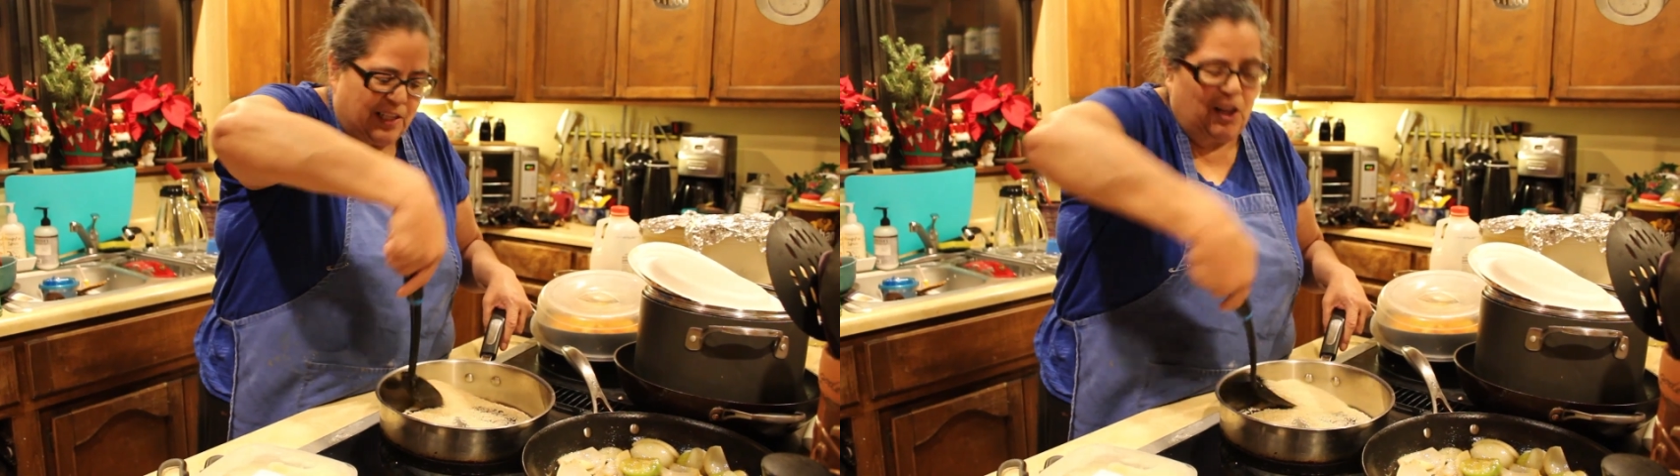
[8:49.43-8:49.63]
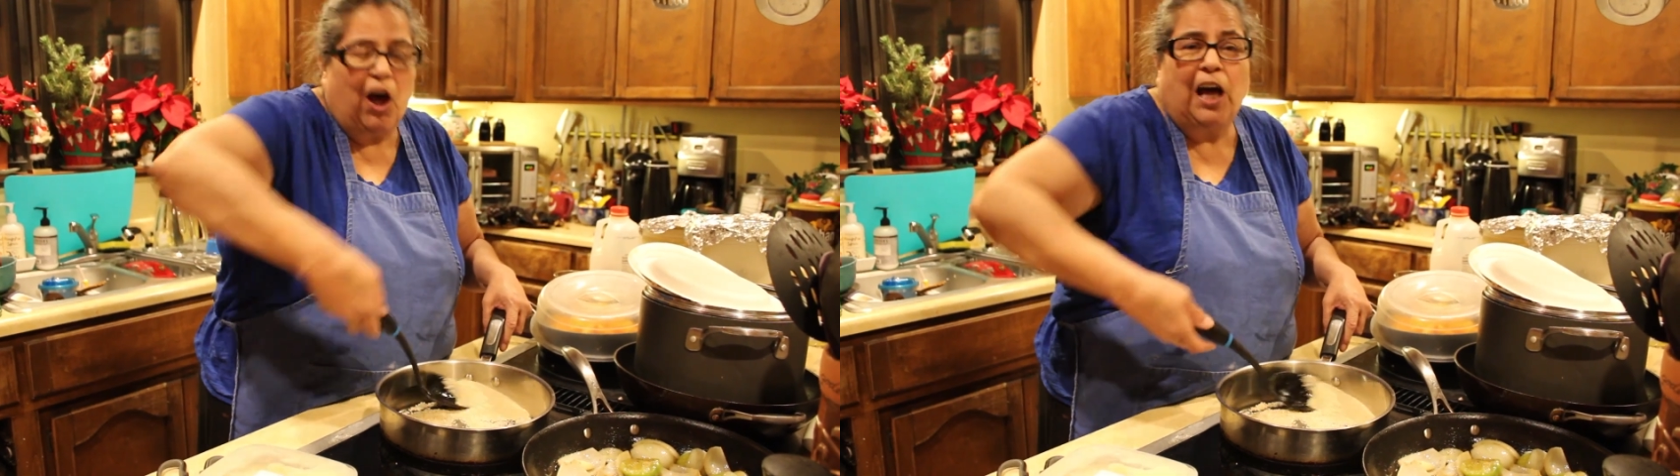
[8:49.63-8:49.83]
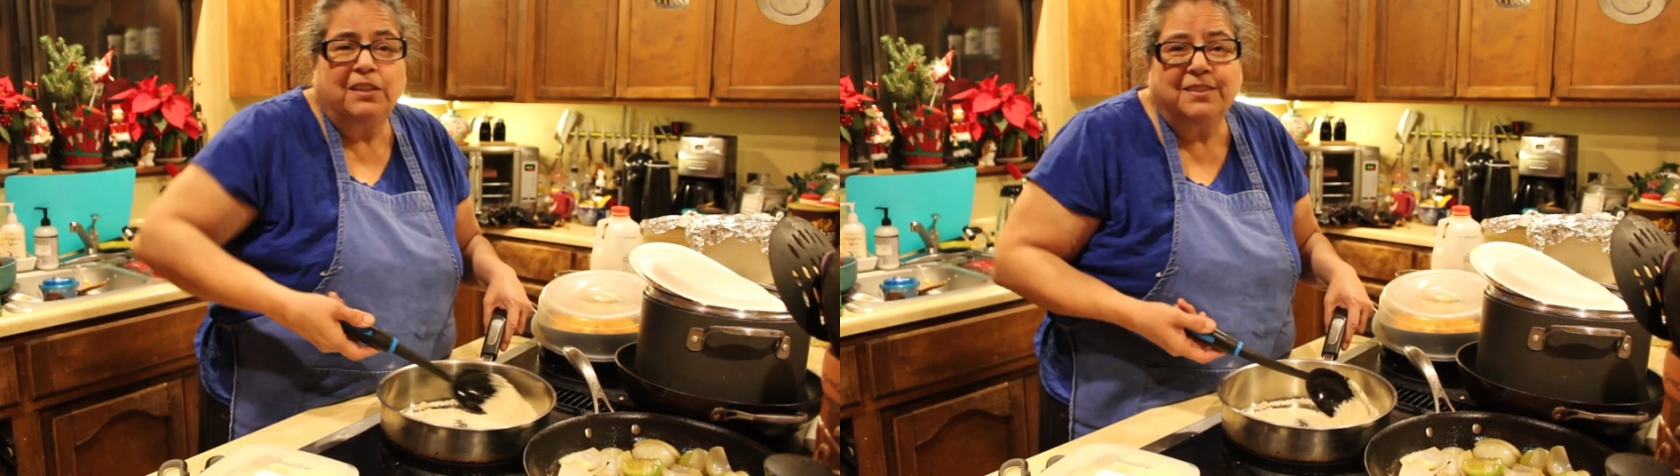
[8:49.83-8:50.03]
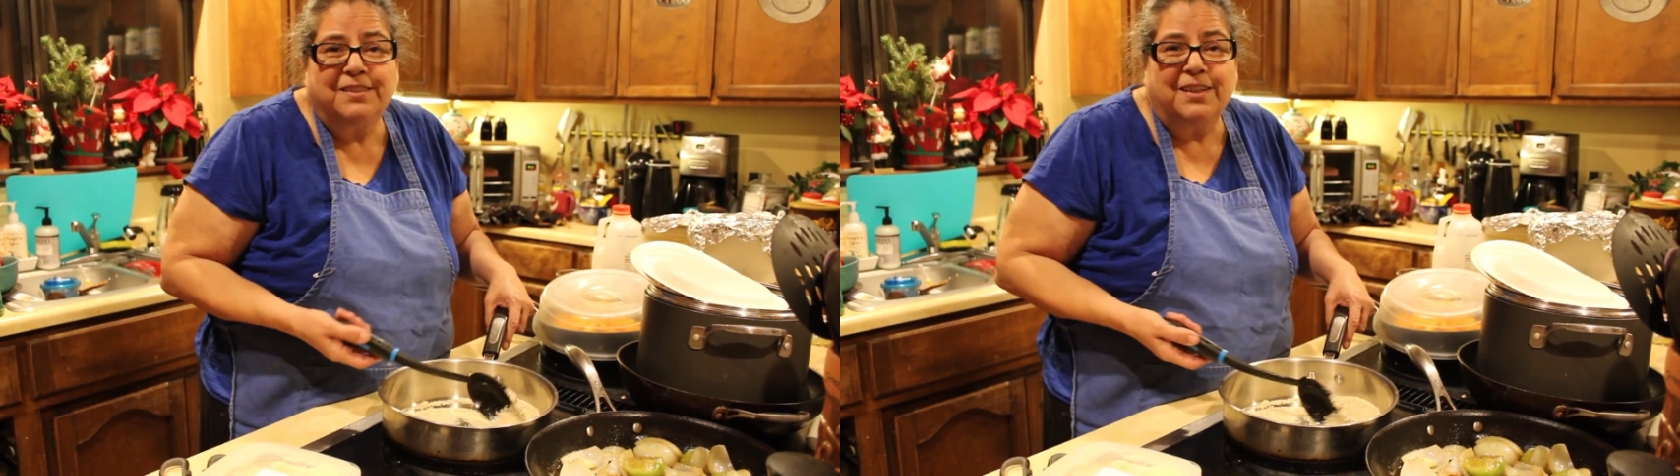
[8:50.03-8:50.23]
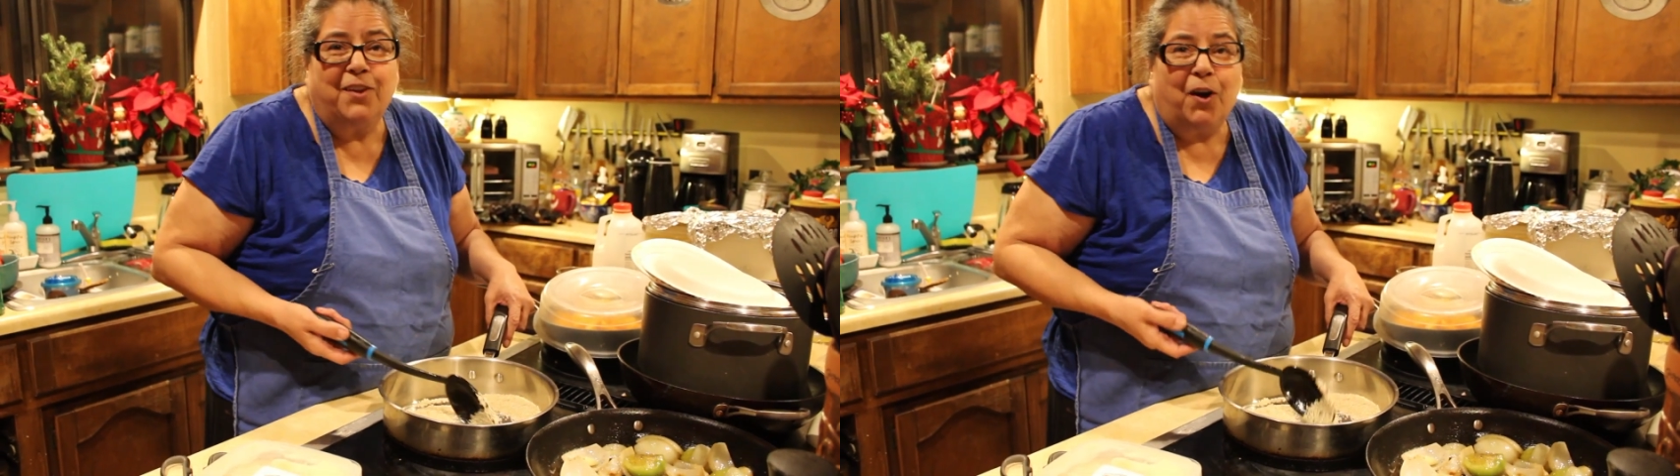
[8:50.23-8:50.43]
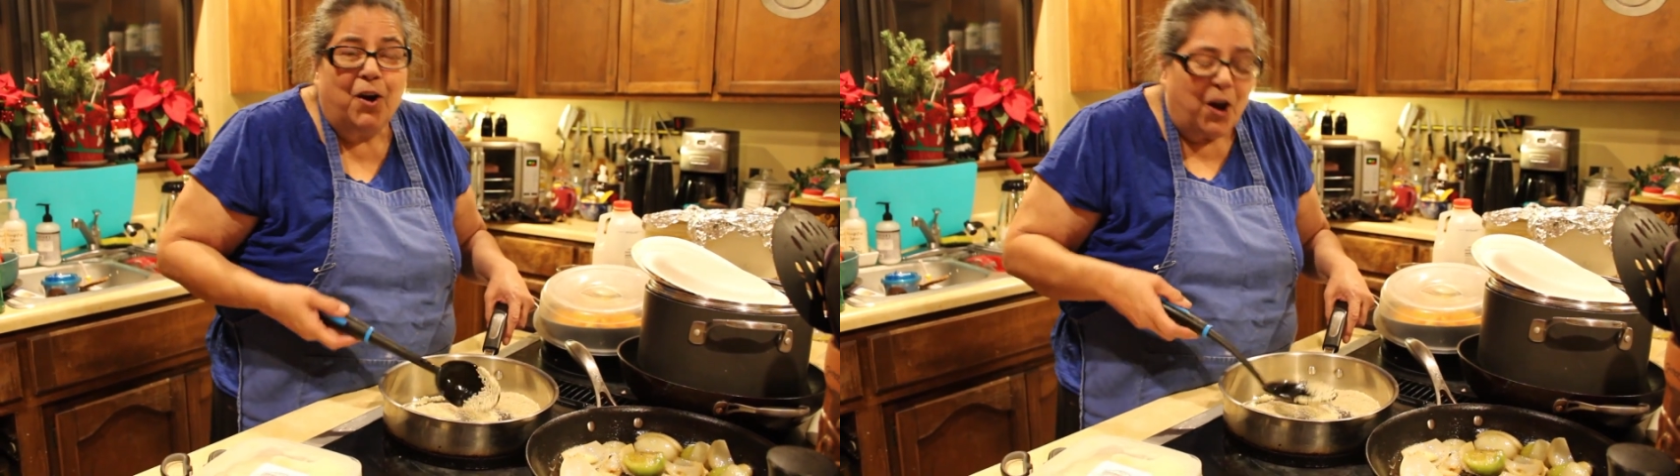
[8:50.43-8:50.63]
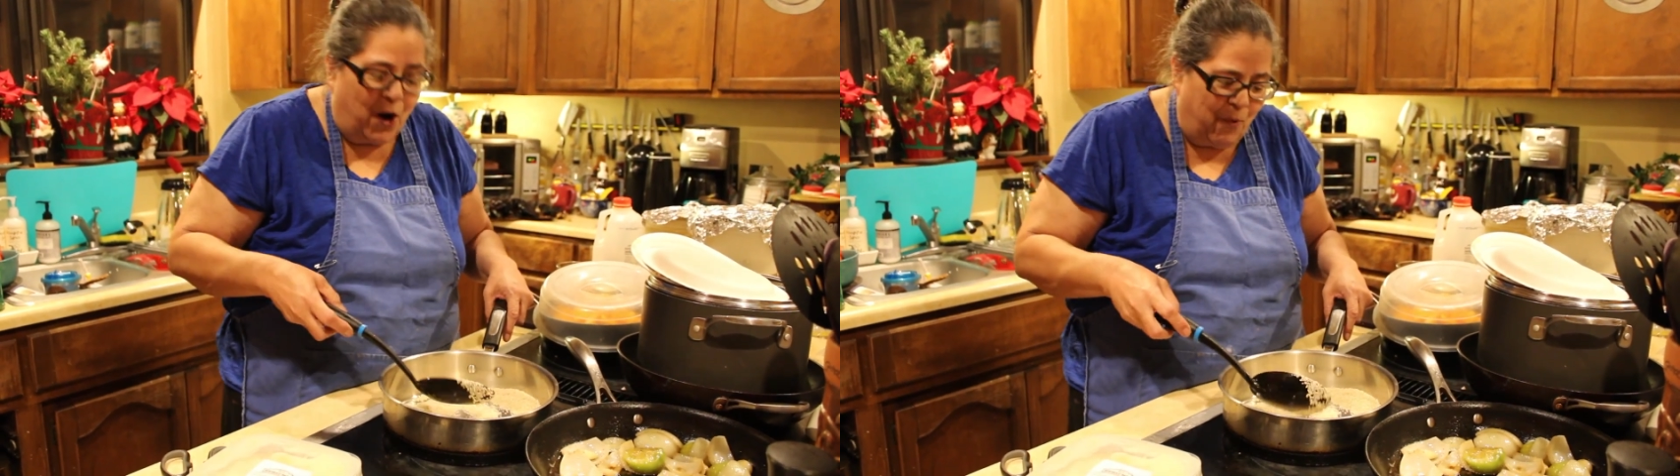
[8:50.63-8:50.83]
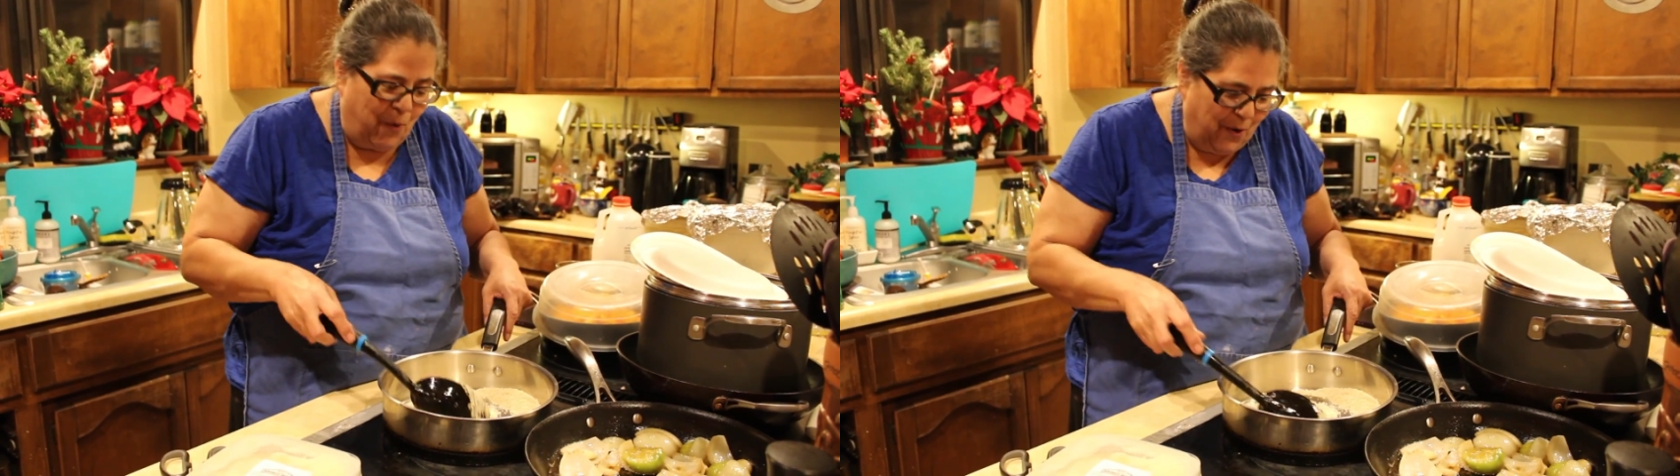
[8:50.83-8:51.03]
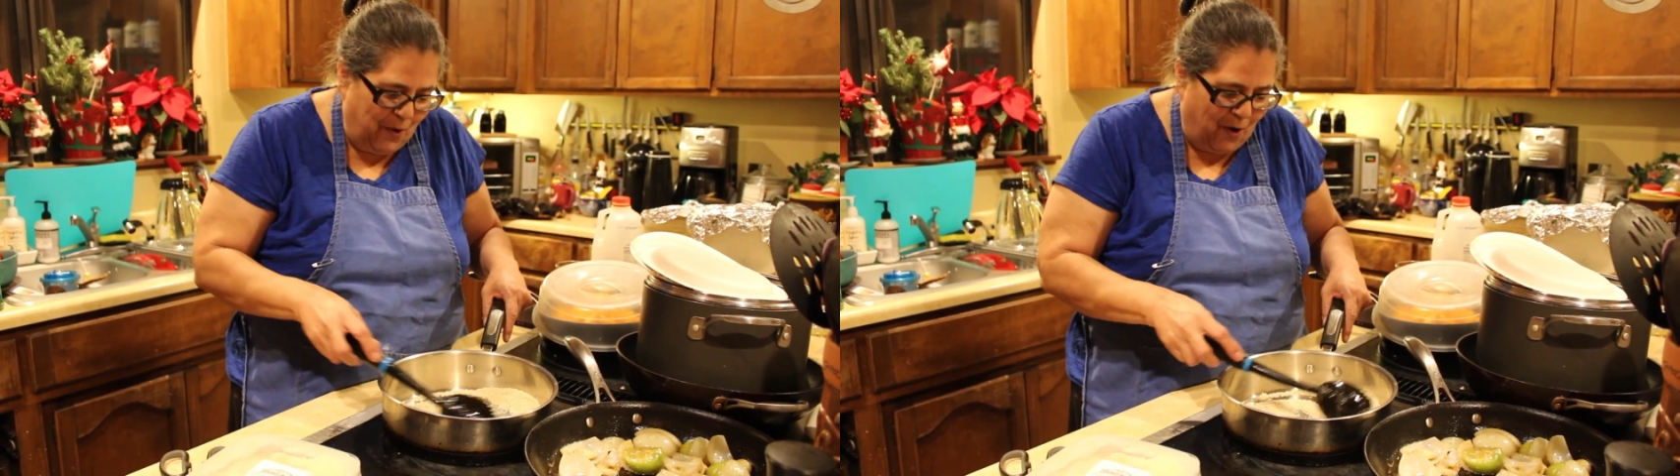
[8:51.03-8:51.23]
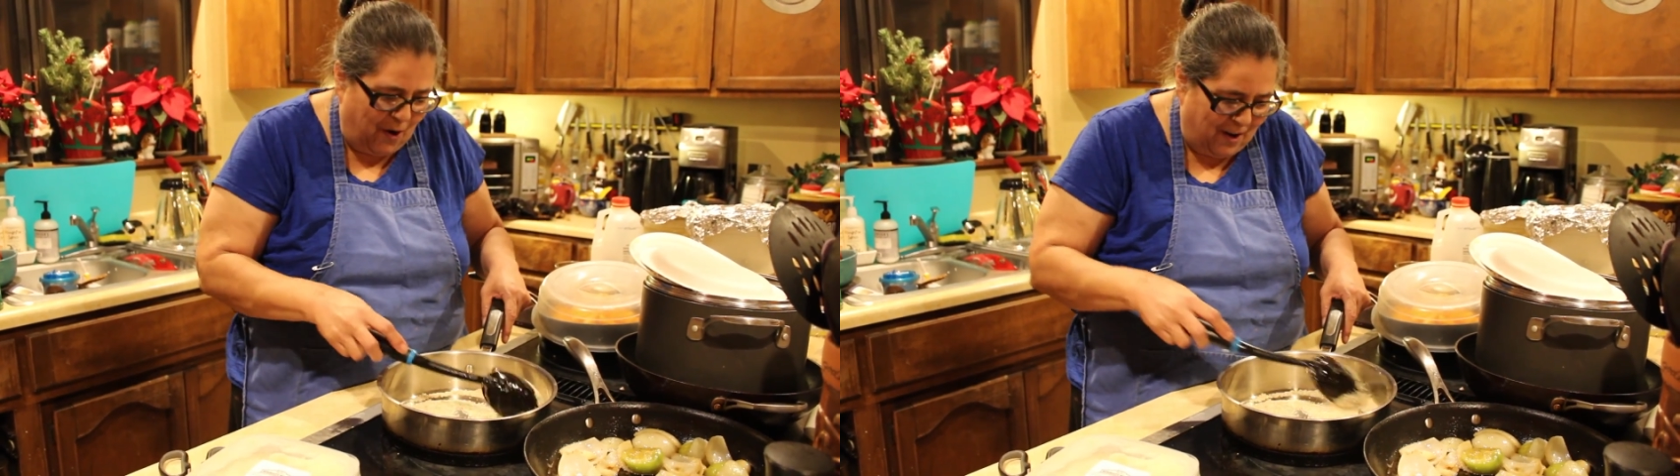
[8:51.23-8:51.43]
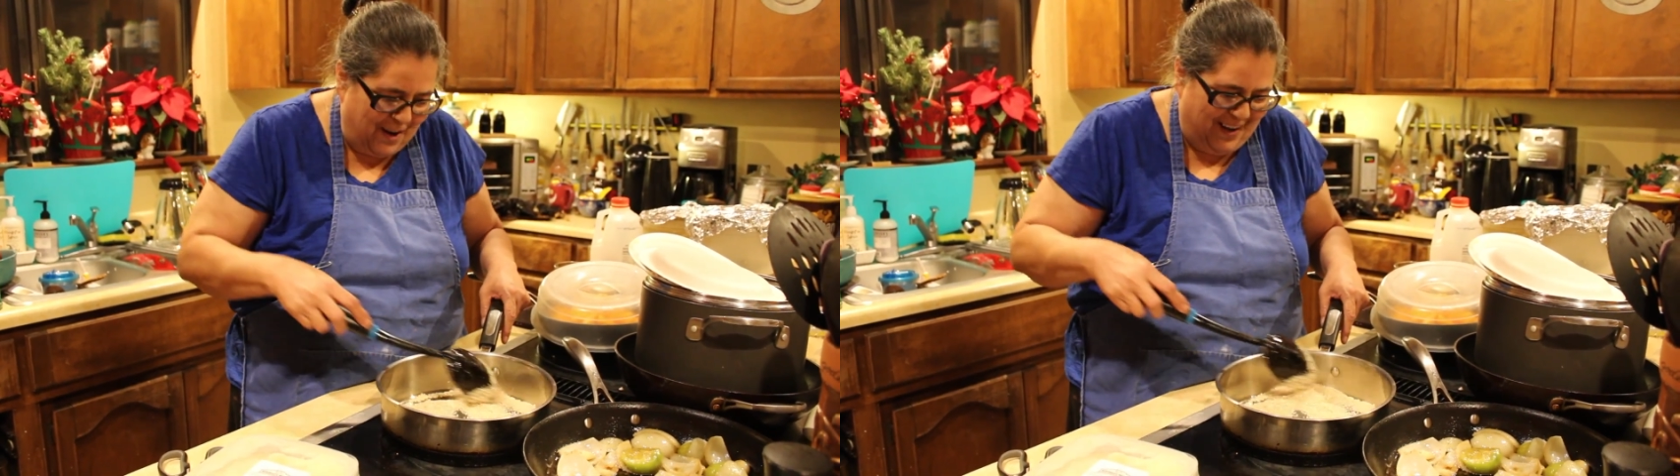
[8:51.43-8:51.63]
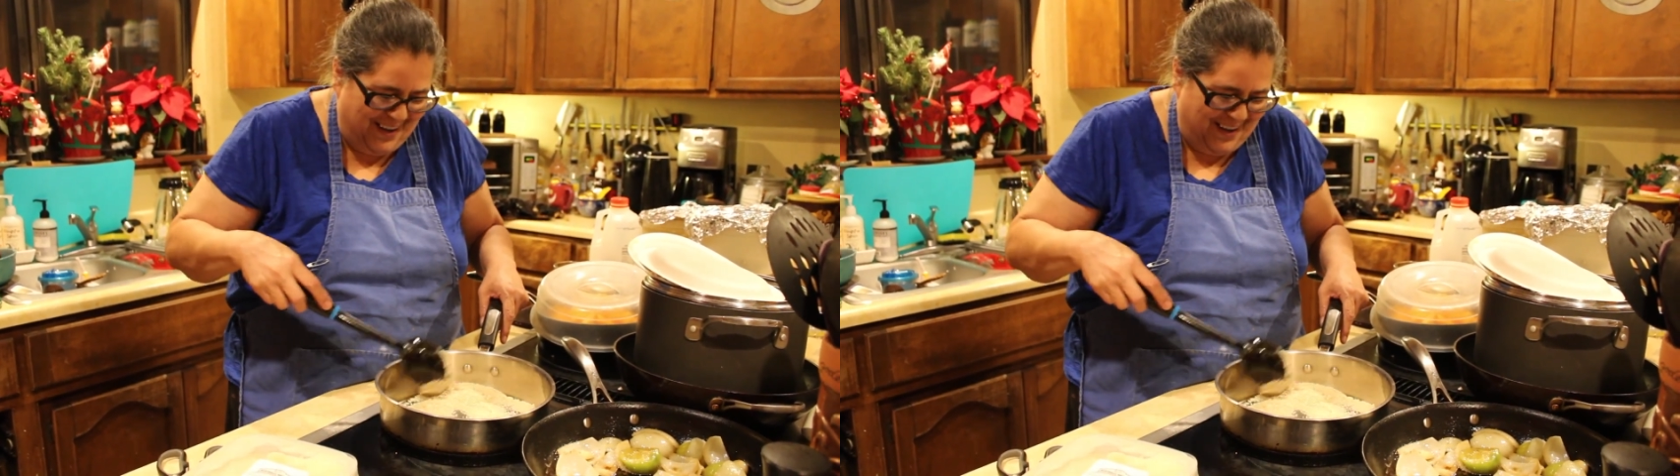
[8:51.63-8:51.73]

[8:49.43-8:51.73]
lost in the Arroyo archive.